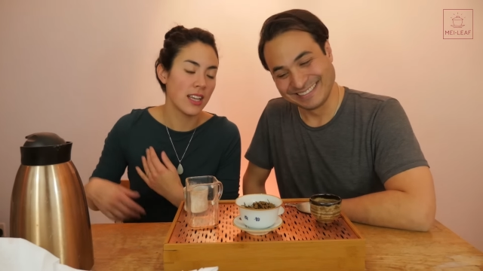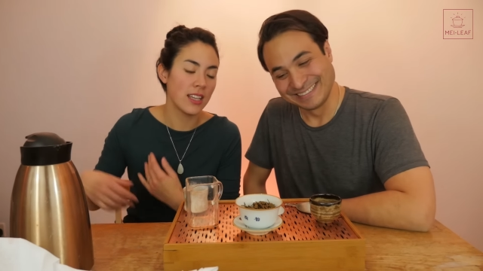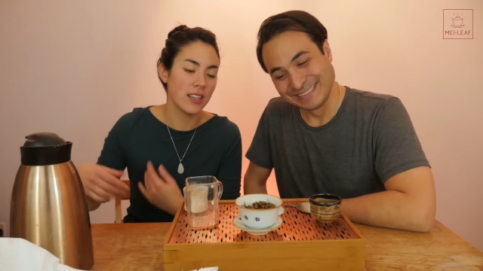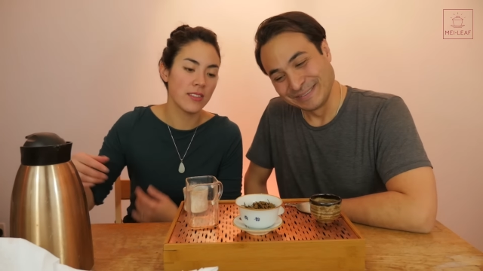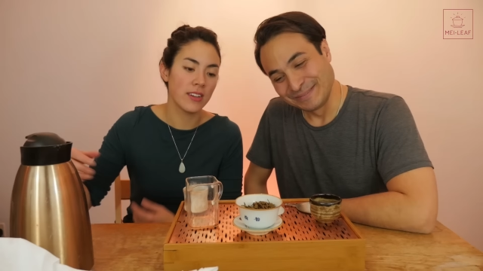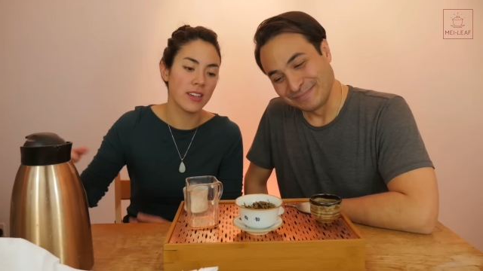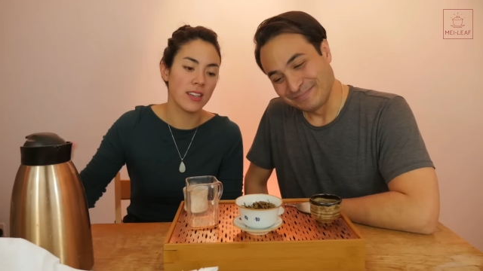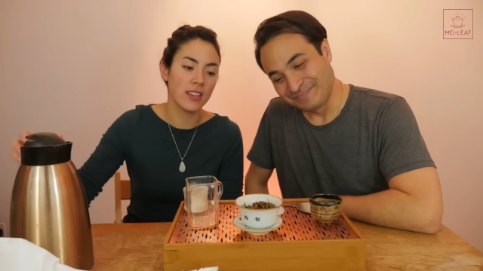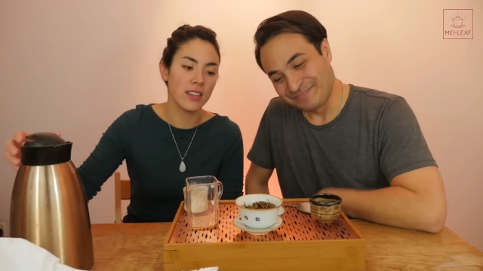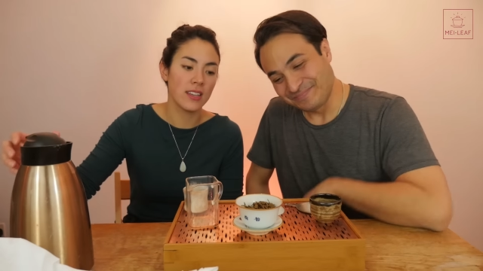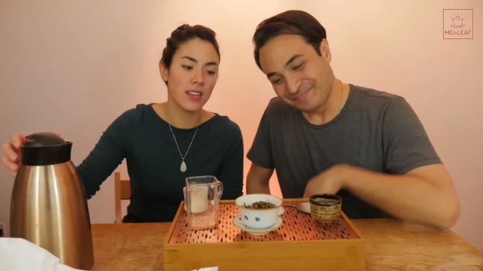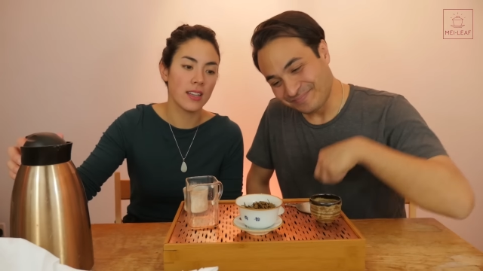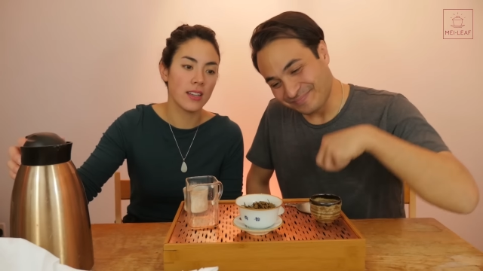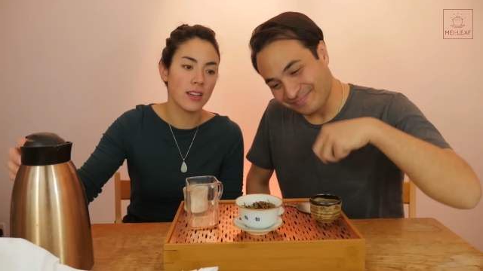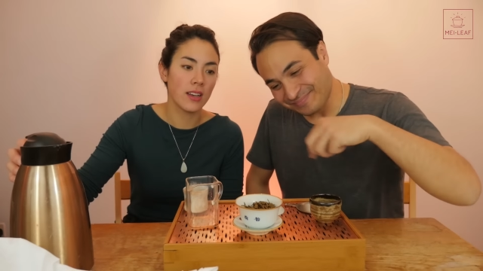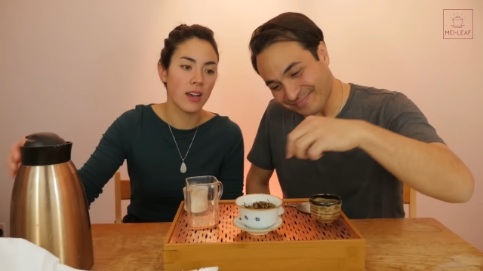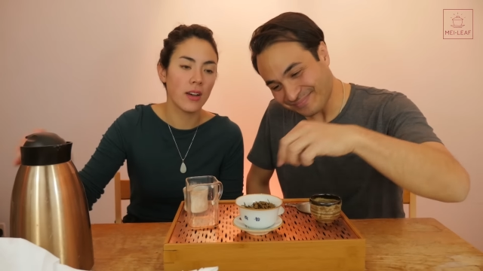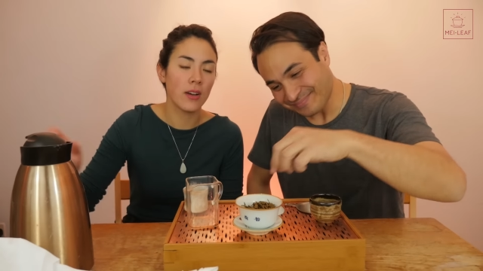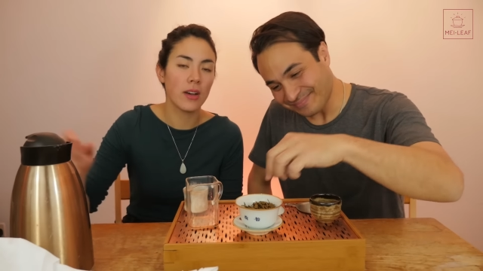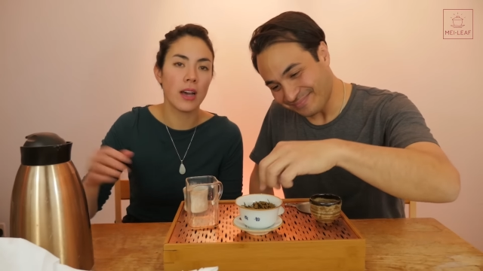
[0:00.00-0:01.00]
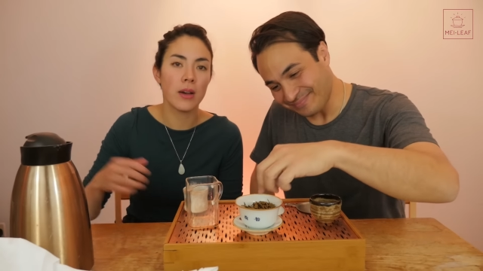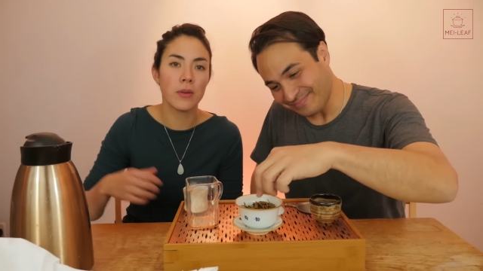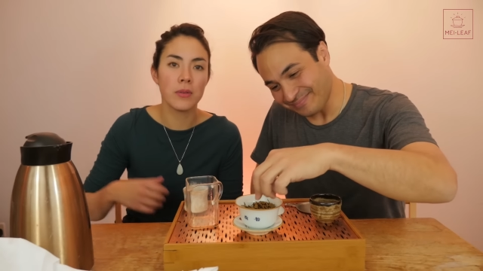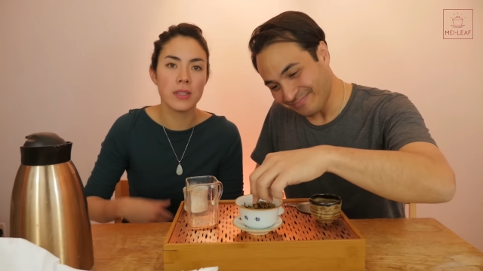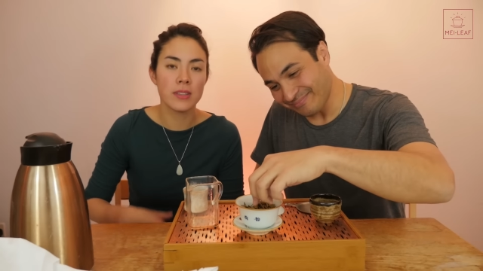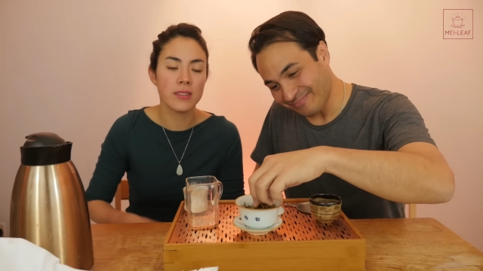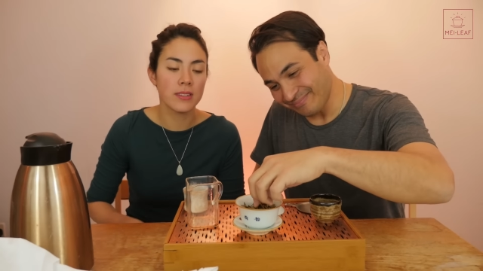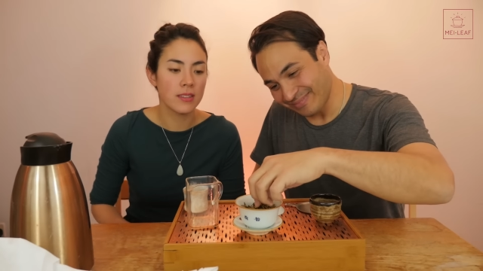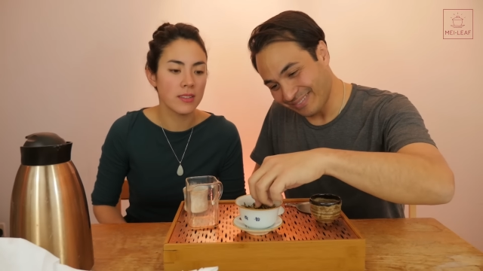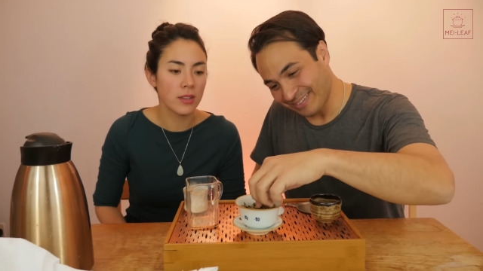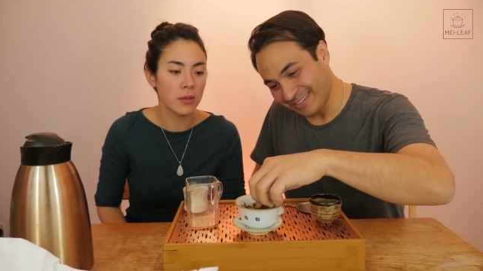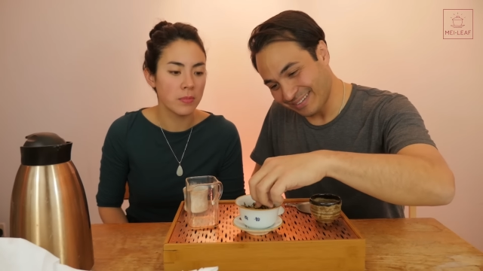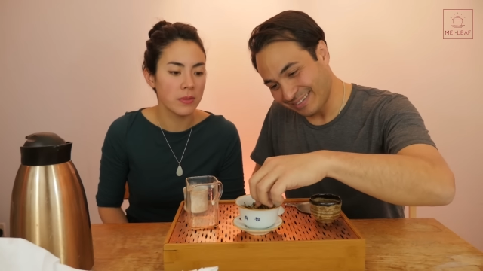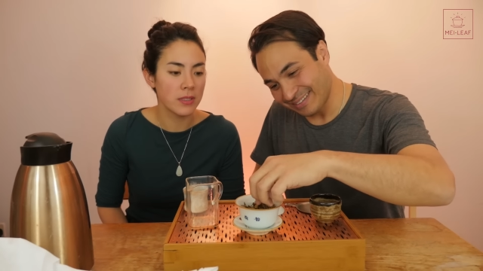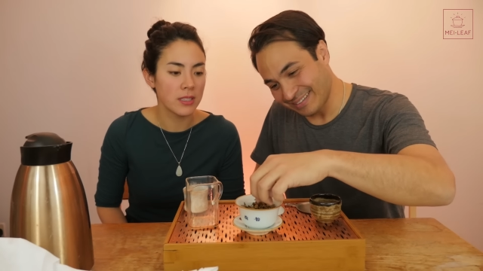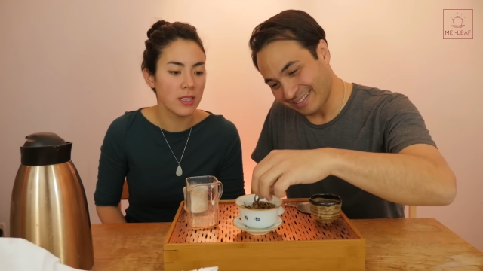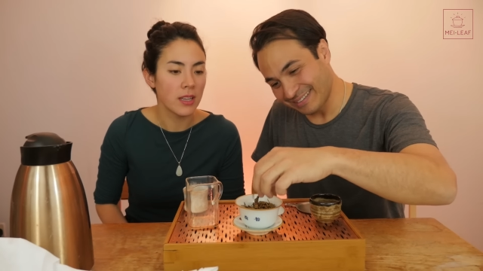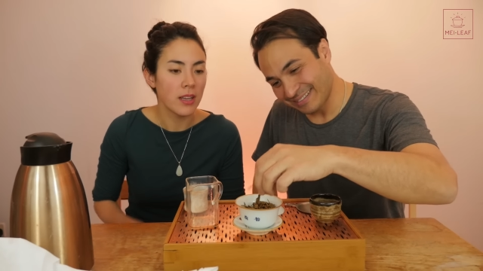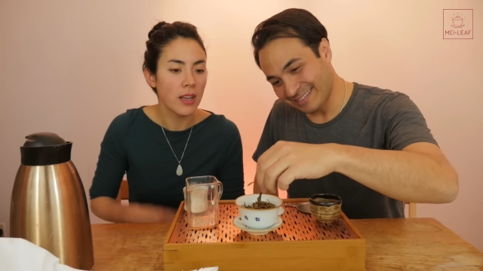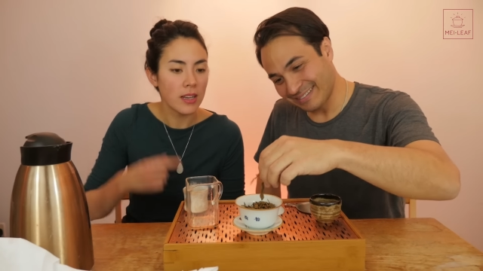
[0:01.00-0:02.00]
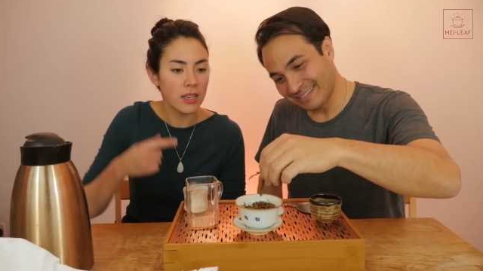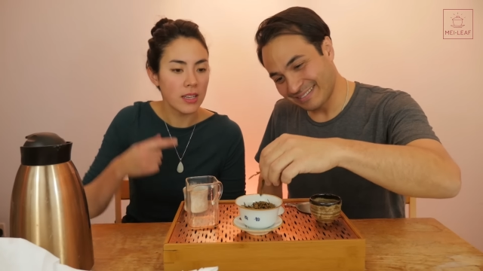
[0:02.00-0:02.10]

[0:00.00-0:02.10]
Speaker 1: anyway, are, uh, are we stopping?